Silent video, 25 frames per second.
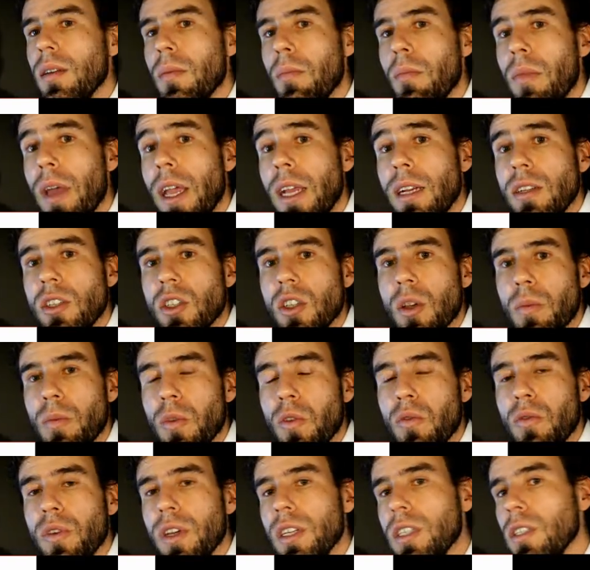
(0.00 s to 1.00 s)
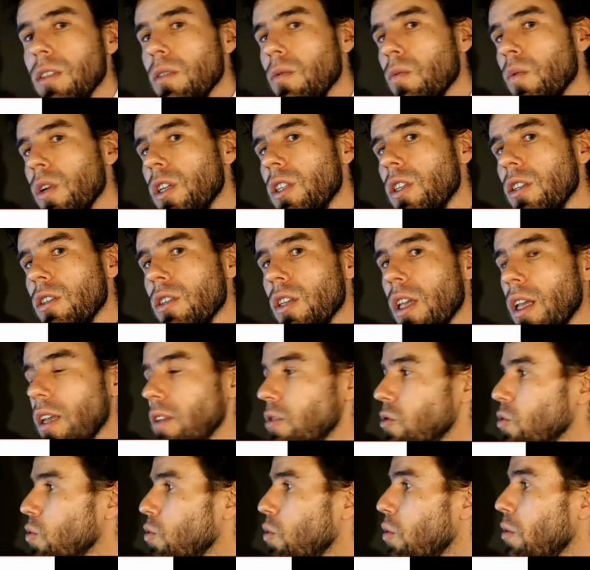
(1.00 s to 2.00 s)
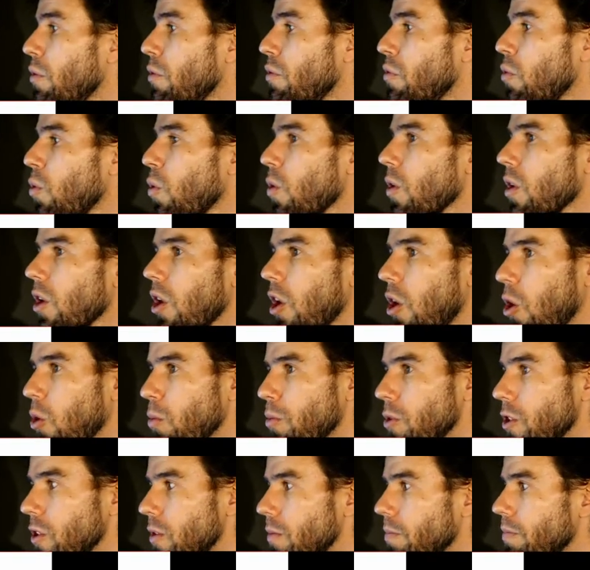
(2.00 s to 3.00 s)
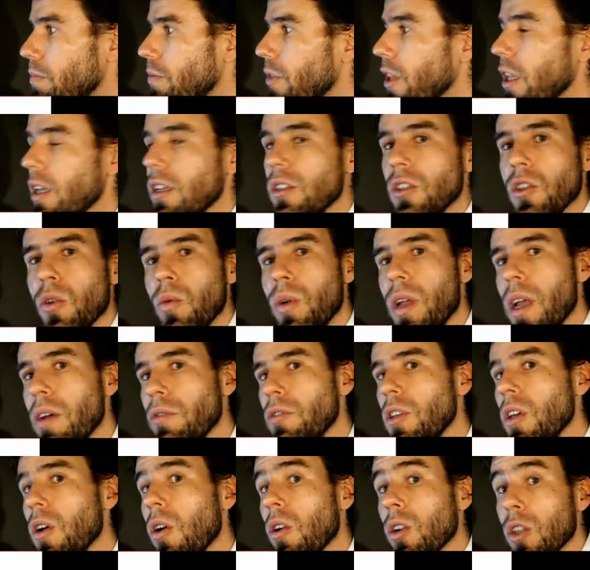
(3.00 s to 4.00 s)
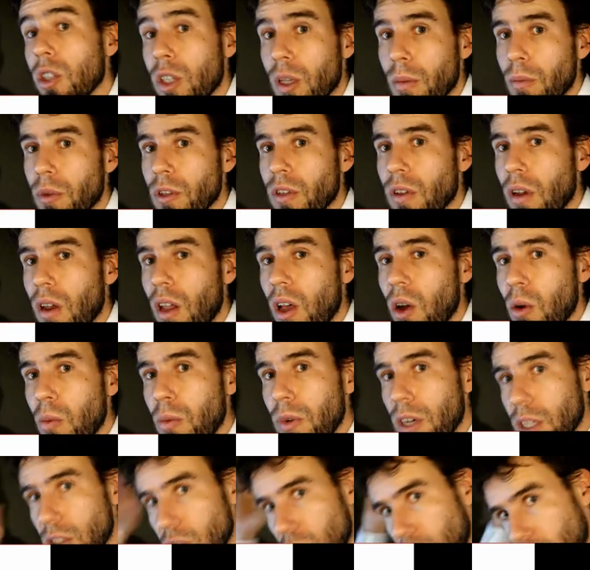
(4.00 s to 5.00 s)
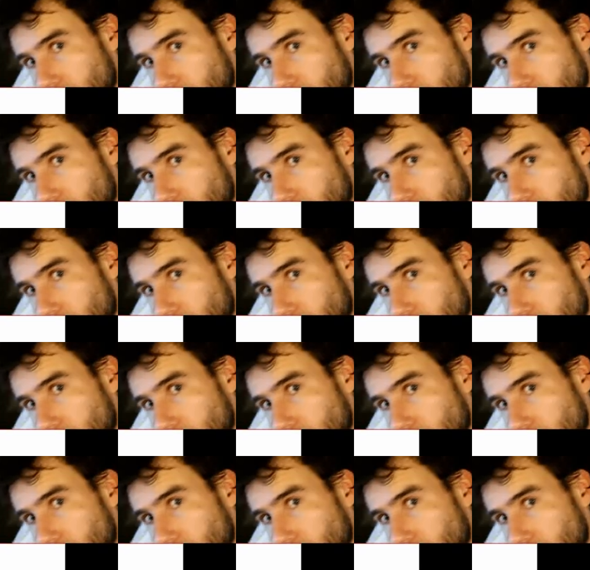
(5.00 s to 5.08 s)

the main subdivision, which is into four lobes. So we have the occipital lobe, that's a